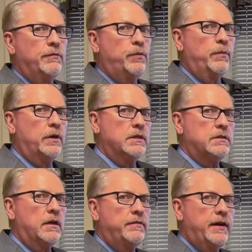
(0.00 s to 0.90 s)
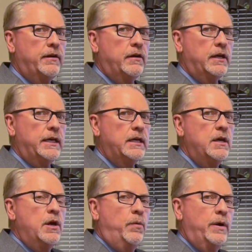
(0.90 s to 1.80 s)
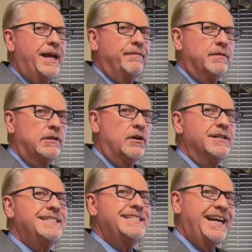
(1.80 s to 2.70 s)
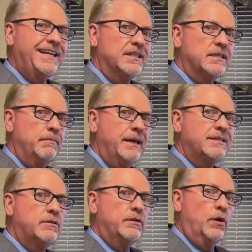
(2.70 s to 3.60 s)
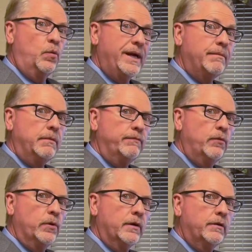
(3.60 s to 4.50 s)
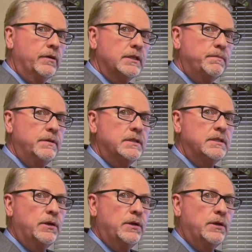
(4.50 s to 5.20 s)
If we were to start that early, we'd have to start second semester the week before Christmas.